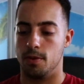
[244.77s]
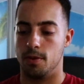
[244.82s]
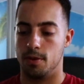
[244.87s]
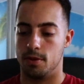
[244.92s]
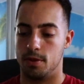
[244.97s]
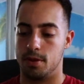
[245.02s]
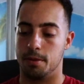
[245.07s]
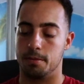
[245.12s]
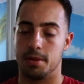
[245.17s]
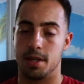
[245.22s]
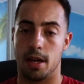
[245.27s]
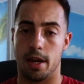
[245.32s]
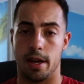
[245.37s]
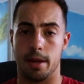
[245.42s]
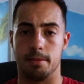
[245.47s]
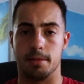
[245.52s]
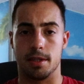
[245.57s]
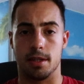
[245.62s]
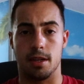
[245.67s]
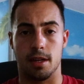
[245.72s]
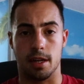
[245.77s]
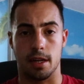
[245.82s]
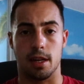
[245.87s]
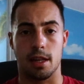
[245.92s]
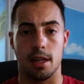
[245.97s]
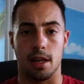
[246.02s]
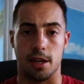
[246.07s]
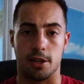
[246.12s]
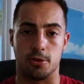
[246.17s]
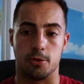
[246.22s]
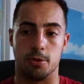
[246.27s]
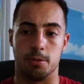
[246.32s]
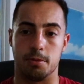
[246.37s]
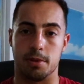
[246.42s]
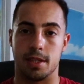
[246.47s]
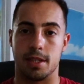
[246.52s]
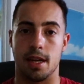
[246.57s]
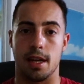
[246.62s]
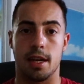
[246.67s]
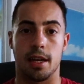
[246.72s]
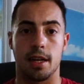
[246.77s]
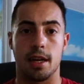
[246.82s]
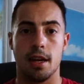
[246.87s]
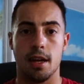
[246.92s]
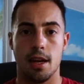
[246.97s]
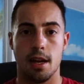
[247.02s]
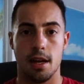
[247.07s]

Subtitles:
sometimes in a classroom setting,